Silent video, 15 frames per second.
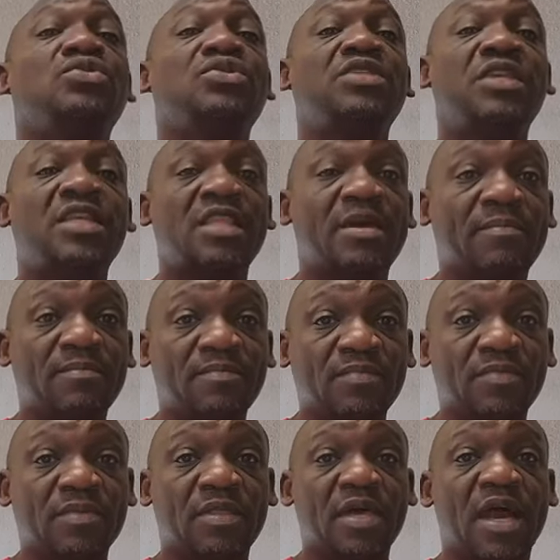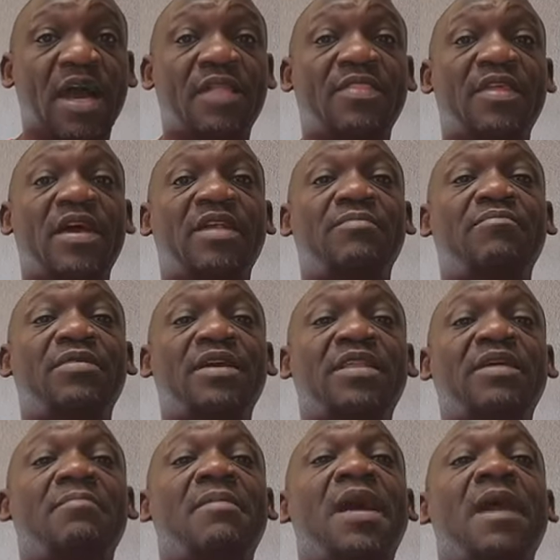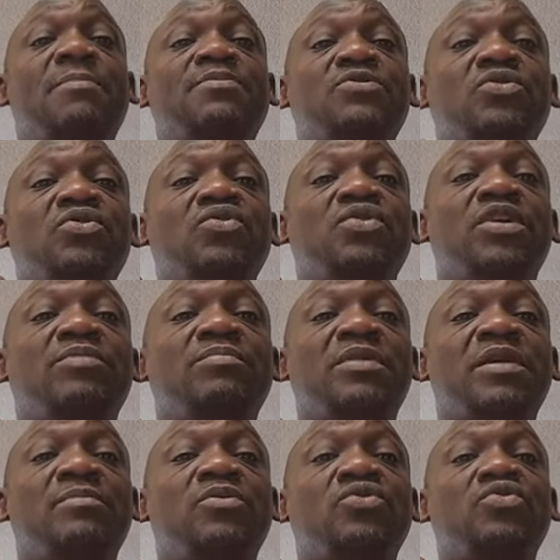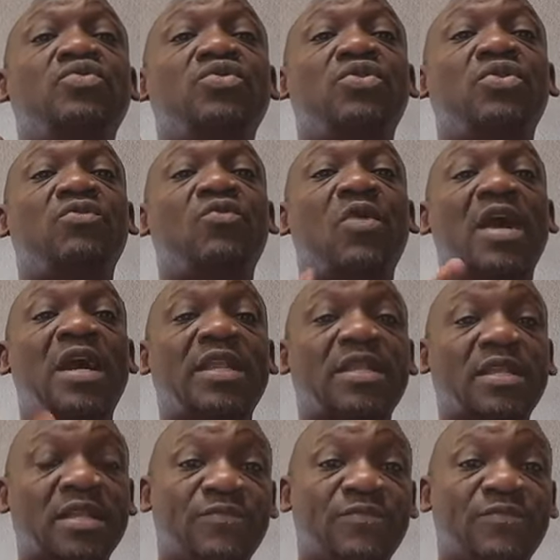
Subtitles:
see them and then bring them up so you can be able to know, one,